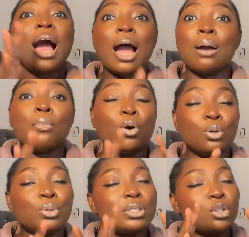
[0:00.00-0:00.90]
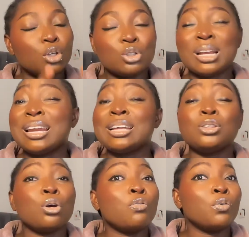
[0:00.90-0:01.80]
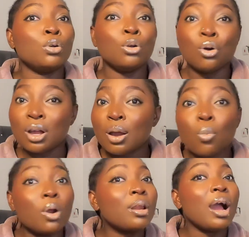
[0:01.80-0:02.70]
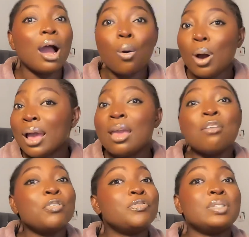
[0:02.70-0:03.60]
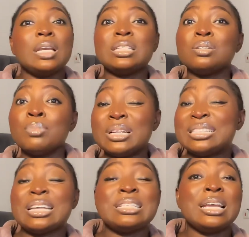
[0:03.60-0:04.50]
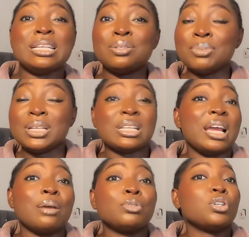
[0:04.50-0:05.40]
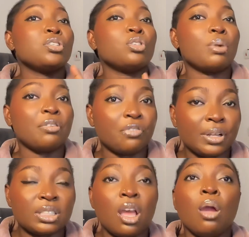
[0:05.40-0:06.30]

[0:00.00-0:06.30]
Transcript: I'm always talking to them, and I talk for long, 1 hour, 58 minutes, 38 minutes, I am talking to my friends.